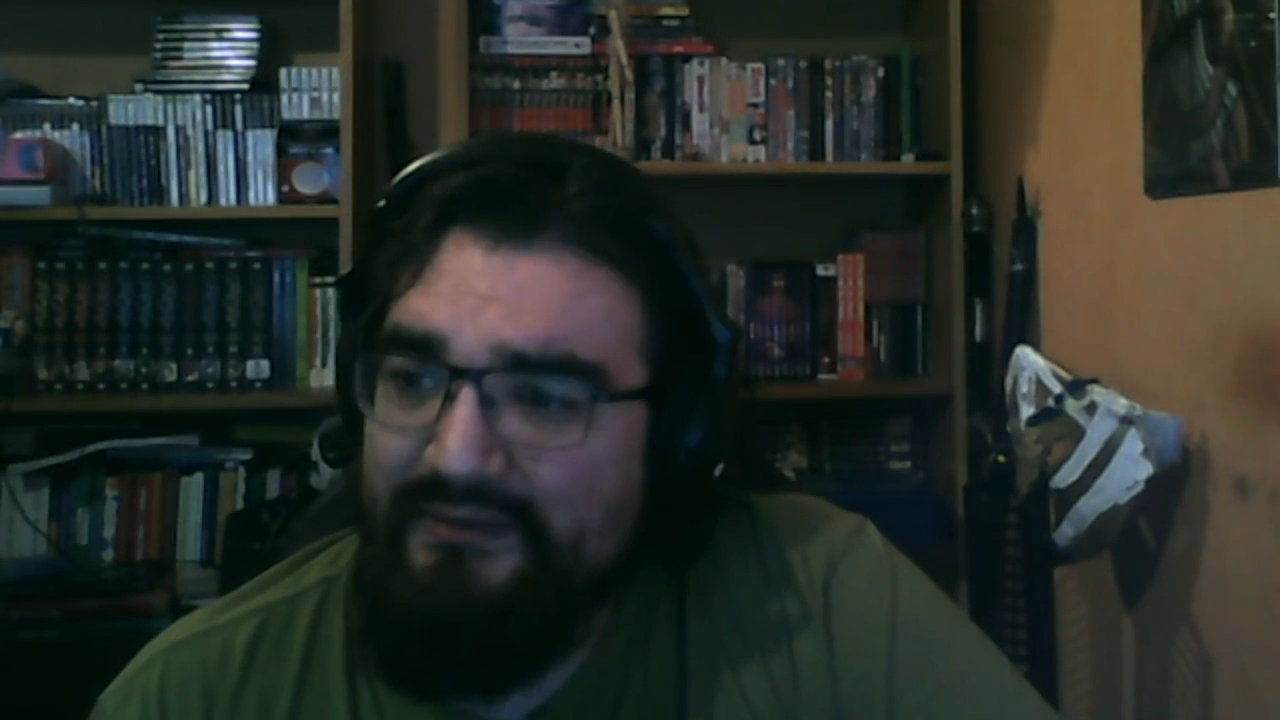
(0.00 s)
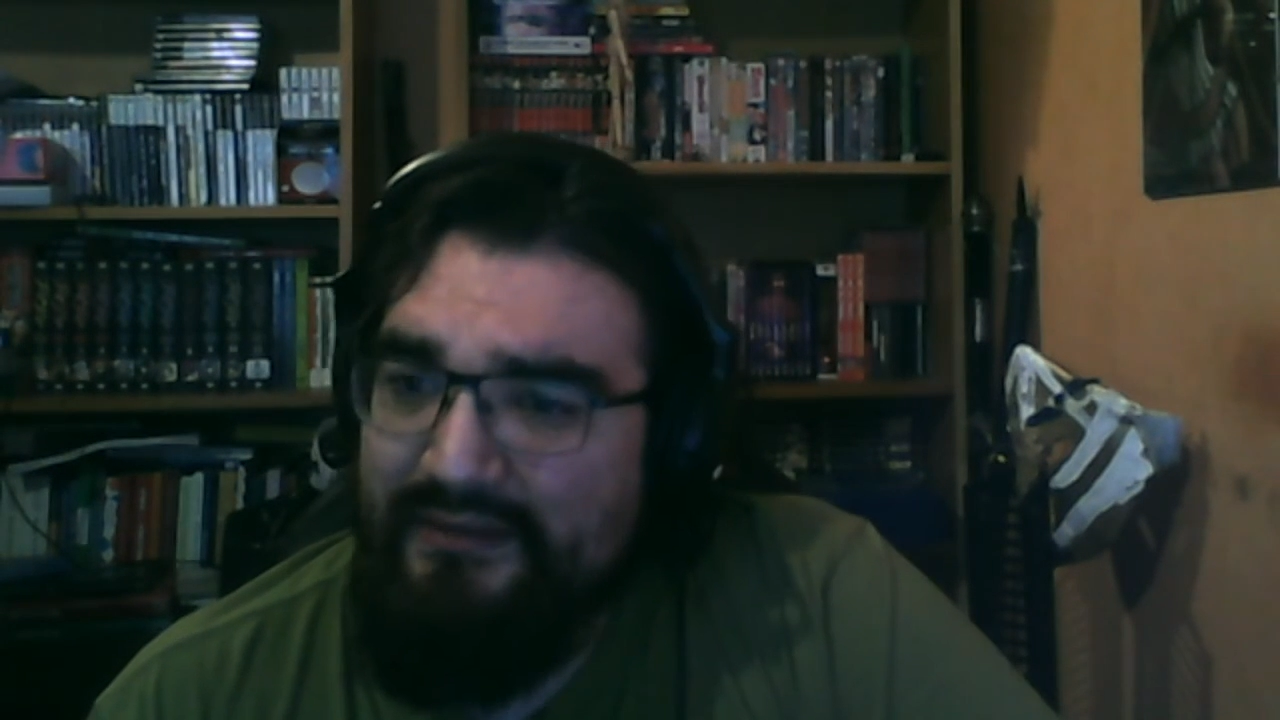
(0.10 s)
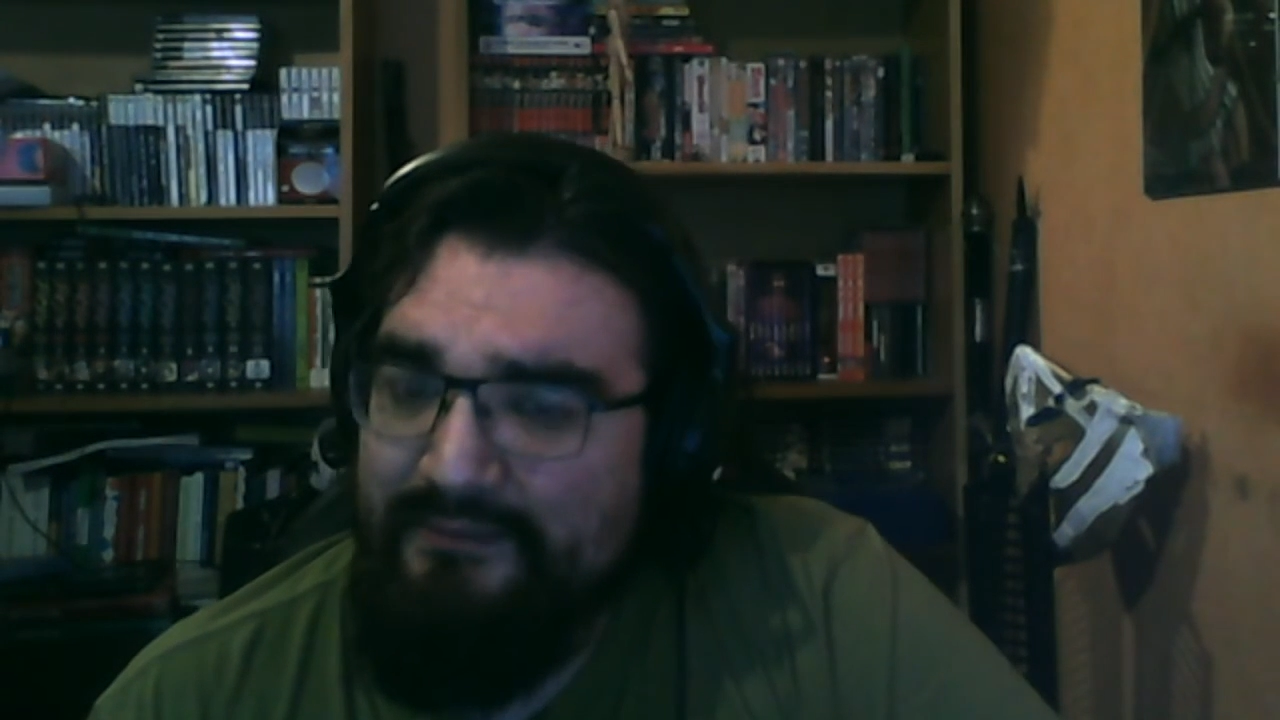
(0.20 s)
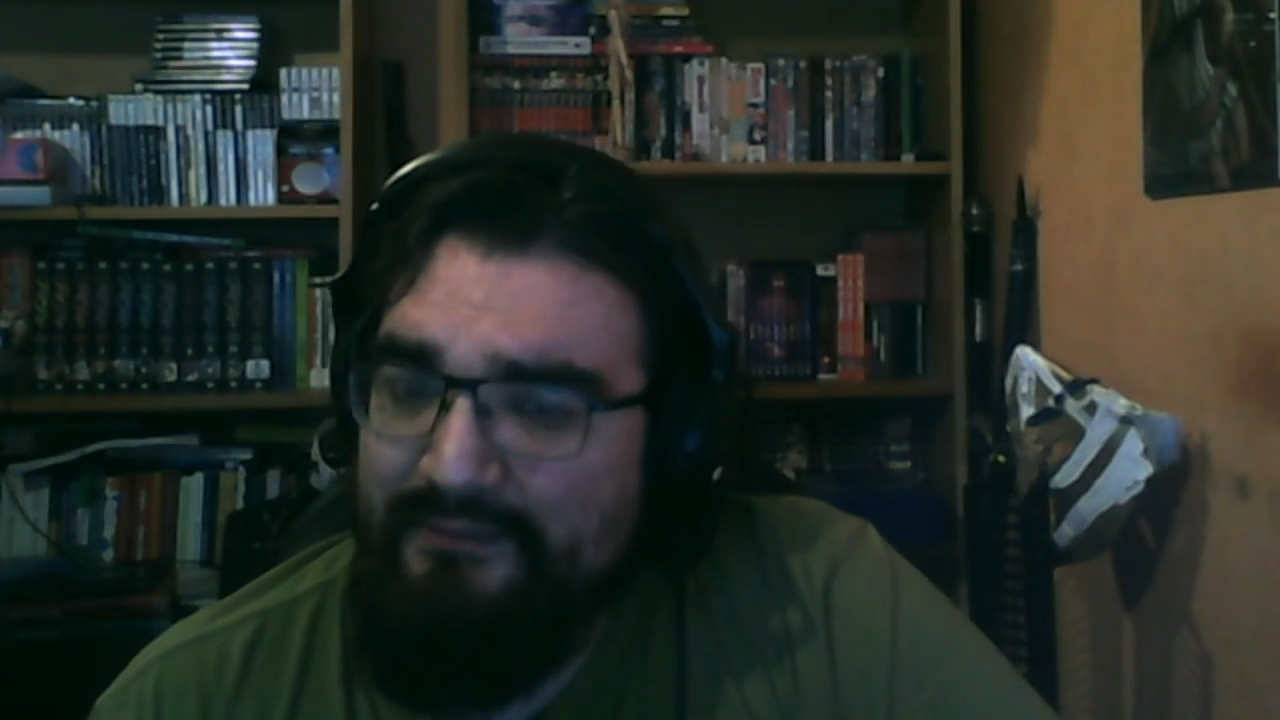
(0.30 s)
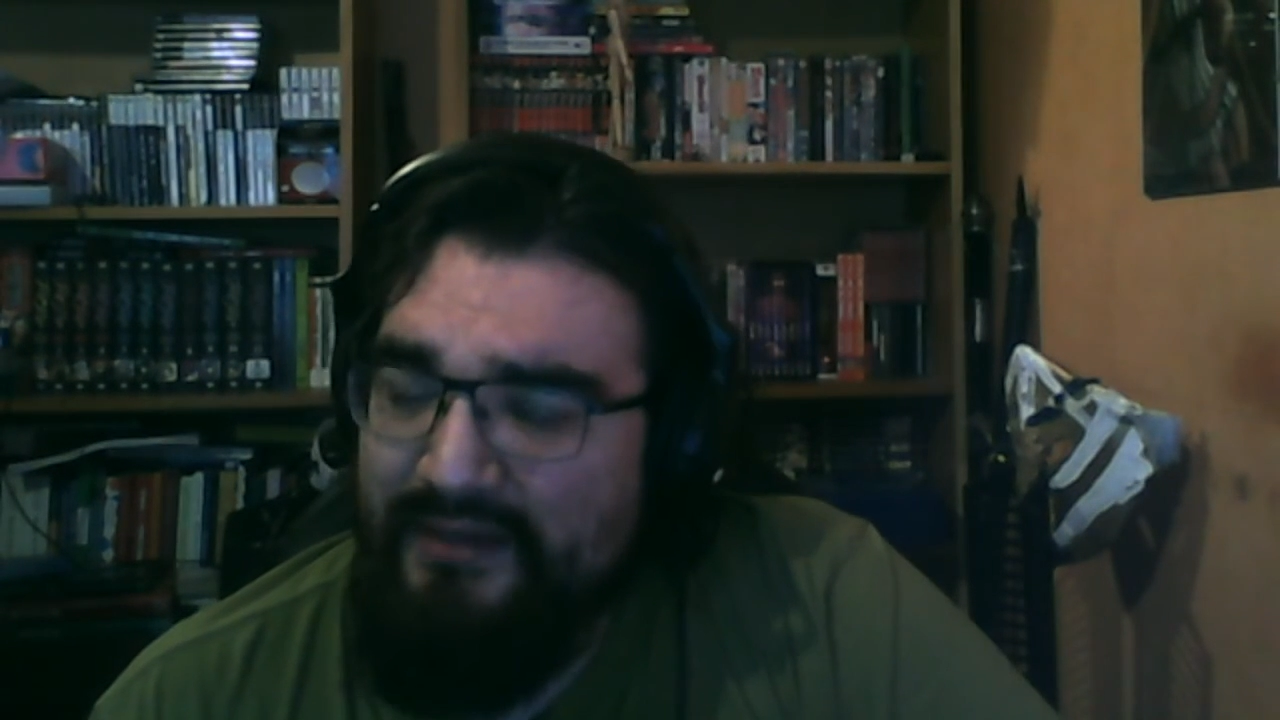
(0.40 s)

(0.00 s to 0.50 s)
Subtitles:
in my